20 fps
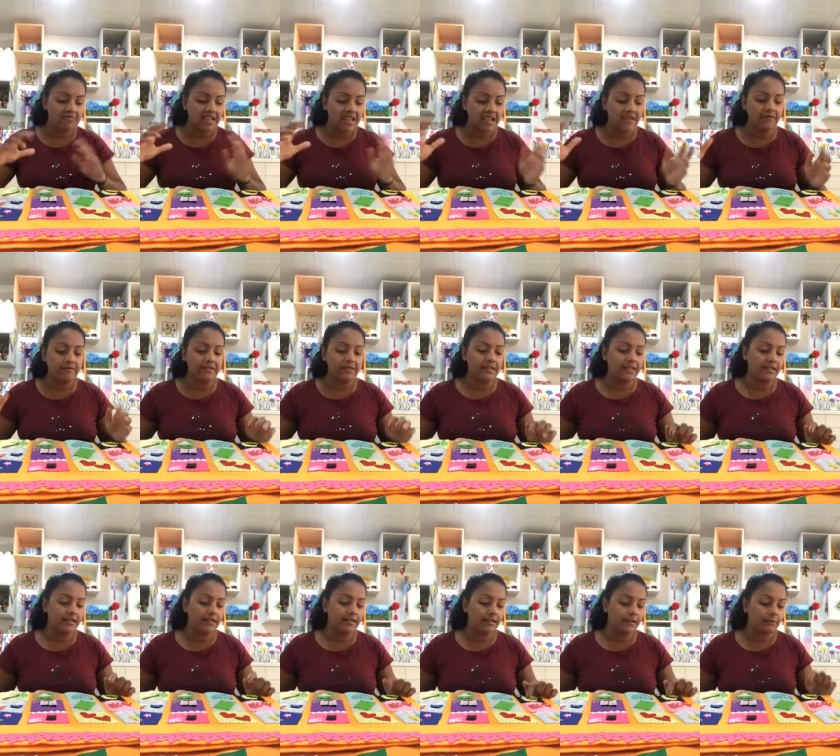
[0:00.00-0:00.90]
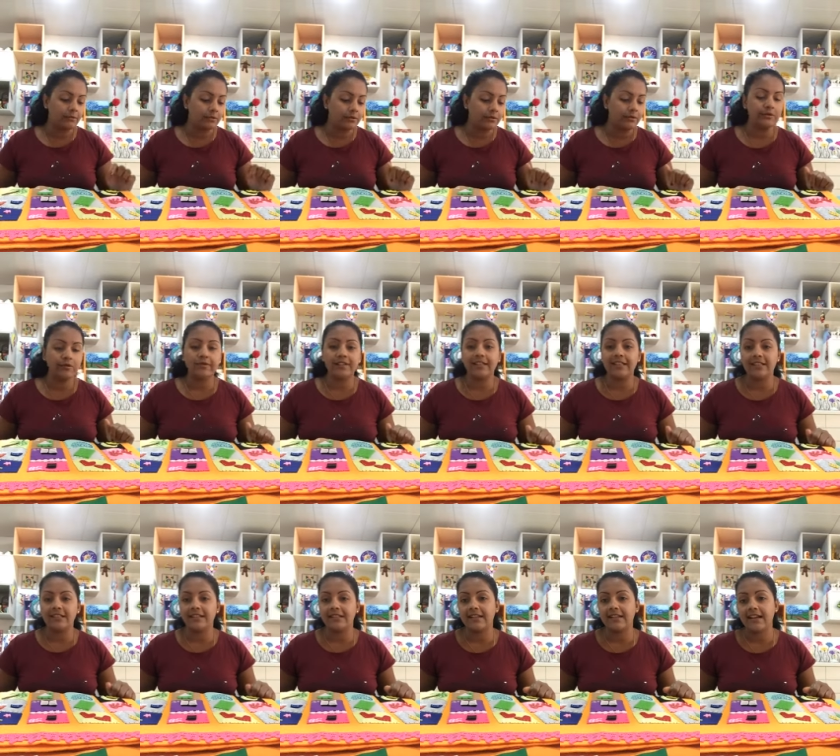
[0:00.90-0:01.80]
everything, a moon with
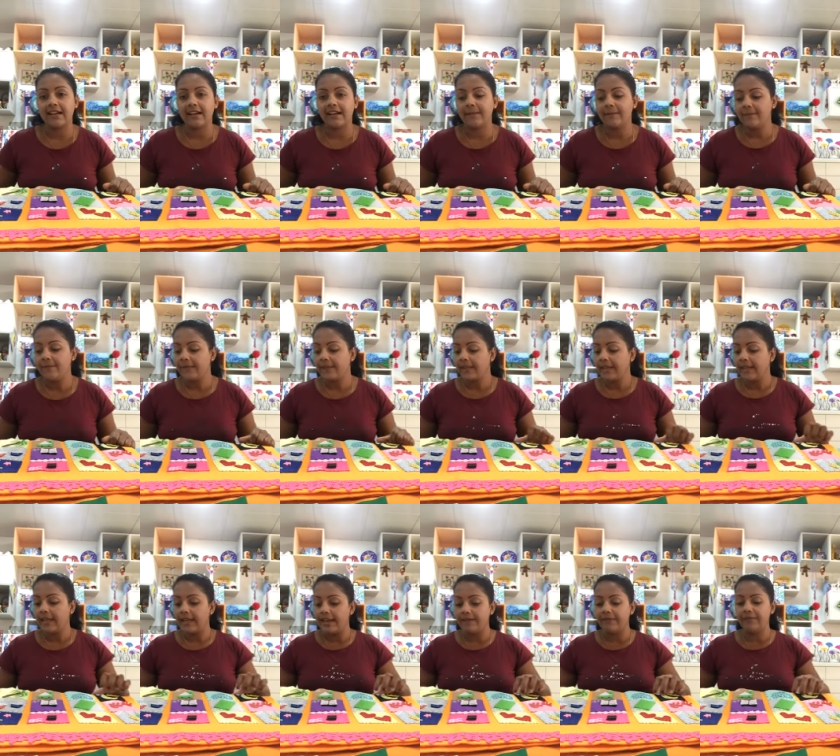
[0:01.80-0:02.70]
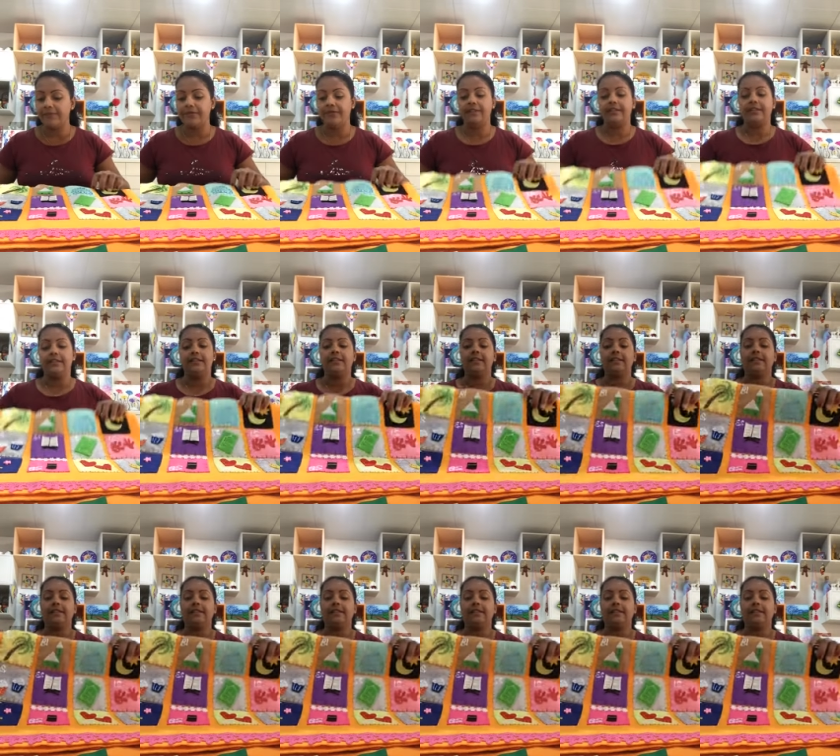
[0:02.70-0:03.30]
a star, everything.